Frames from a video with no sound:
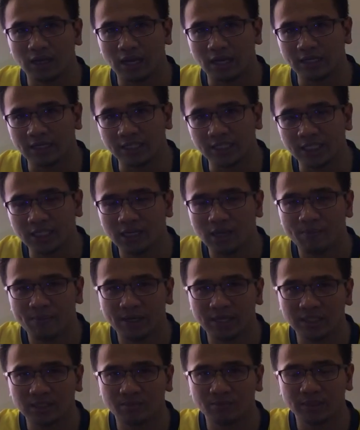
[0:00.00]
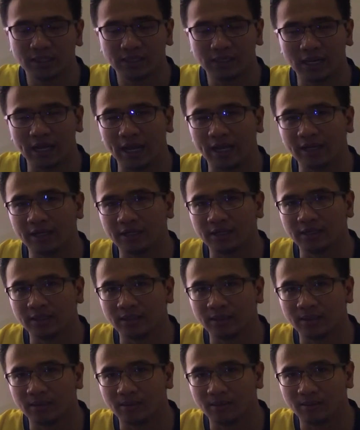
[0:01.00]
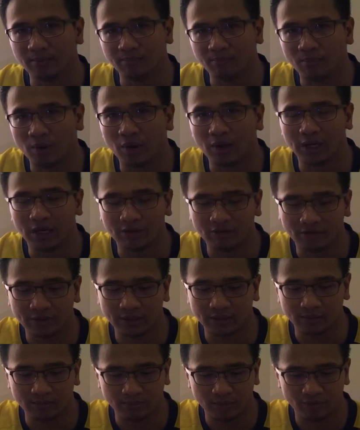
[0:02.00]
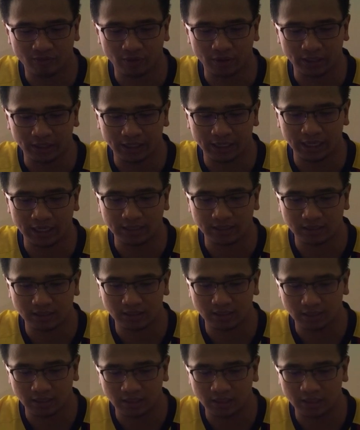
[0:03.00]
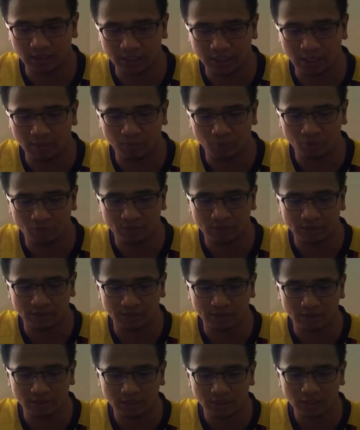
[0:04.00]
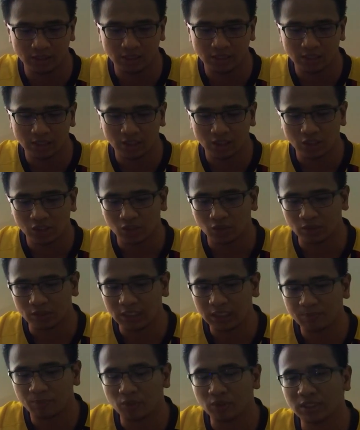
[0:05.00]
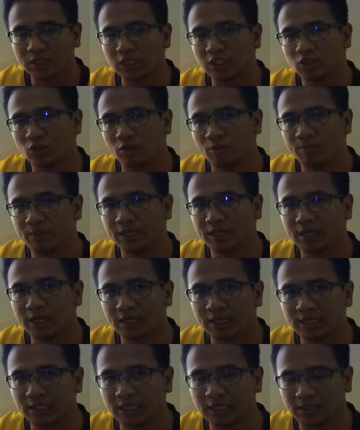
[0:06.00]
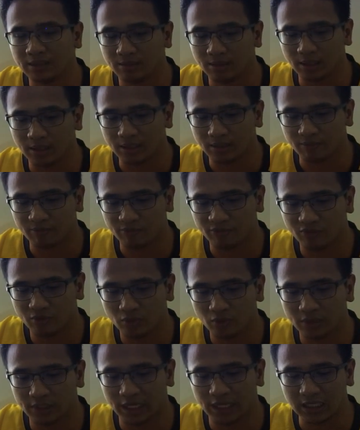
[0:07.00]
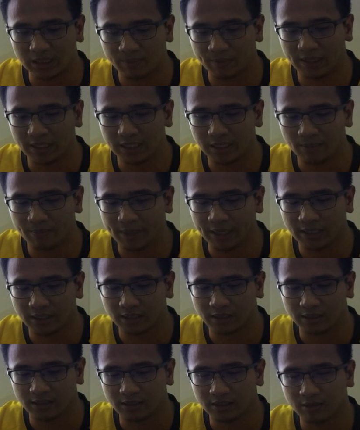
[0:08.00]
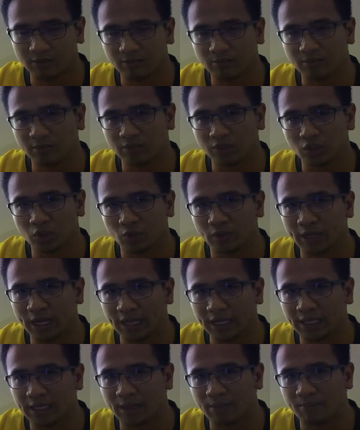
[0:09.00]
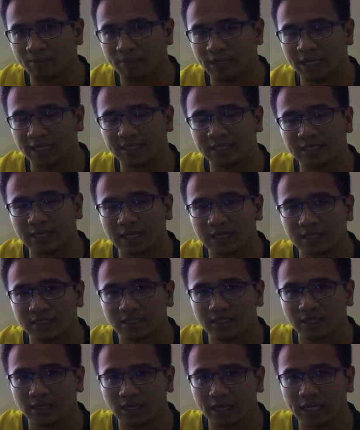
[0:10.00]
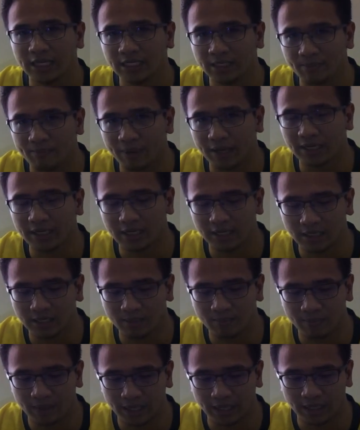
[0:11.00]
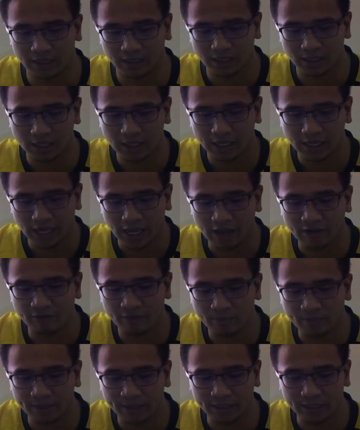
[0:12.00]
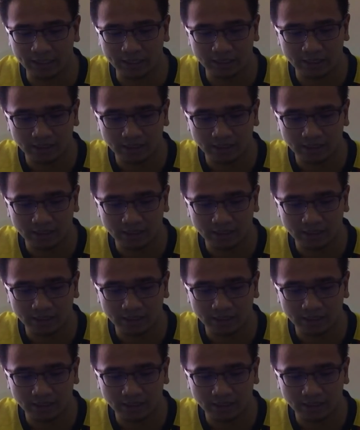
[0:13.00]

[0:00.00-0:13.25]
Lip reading: and the senior management and the board level before it gets the approval. So this process should have been done in full transparency manner, so that it can be assessed independently by everybody.